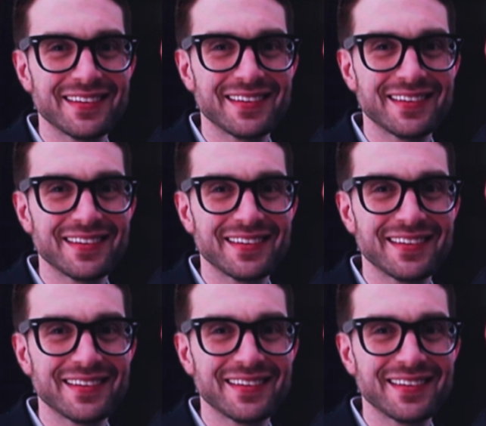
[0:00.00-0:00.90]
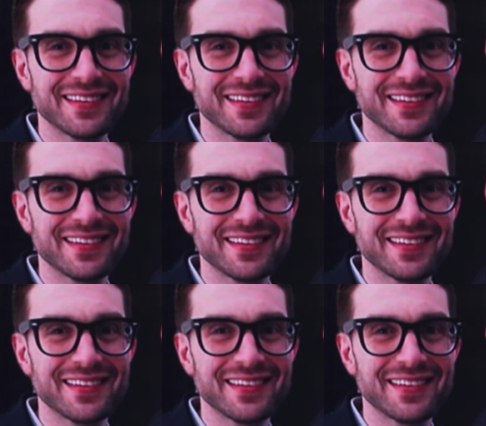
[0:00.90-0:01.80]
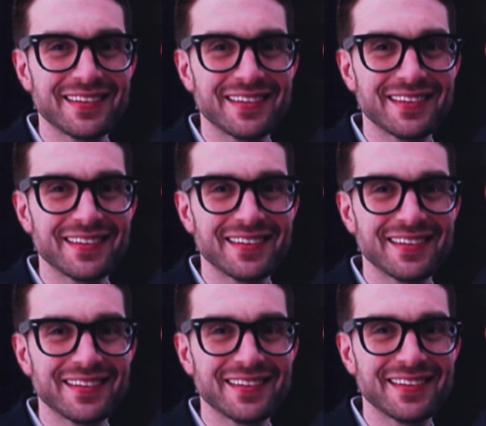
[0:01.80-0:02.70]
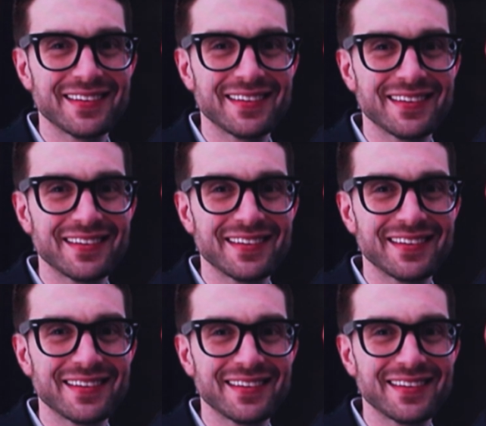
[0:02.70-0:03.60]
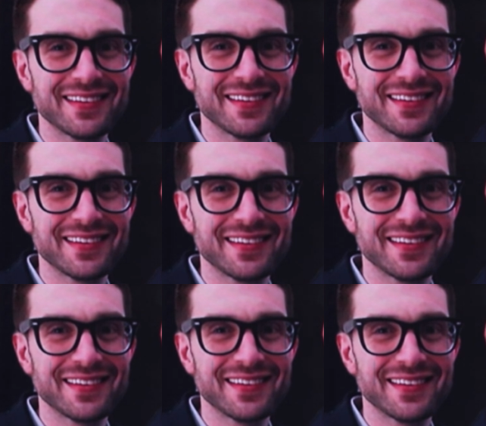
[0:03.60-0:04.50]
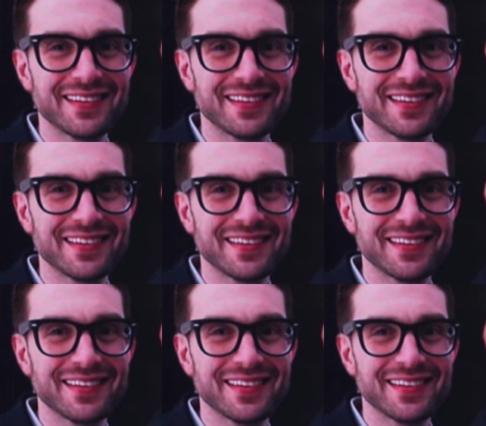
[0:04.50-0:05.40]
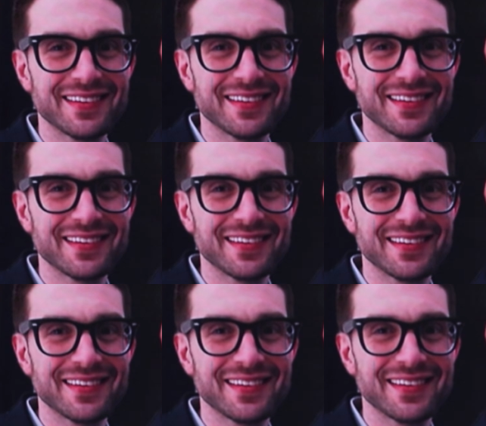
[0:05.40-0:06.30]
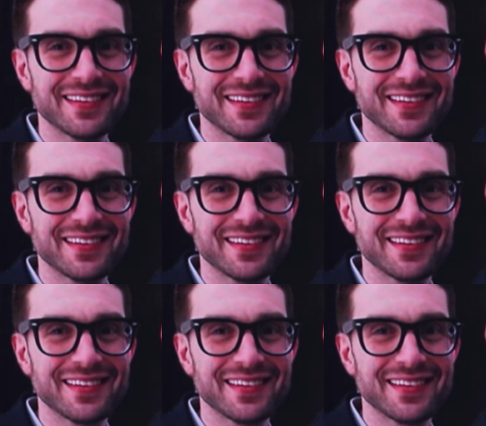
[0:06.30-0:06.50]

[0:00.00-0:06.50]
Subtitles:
The person shown says nothing.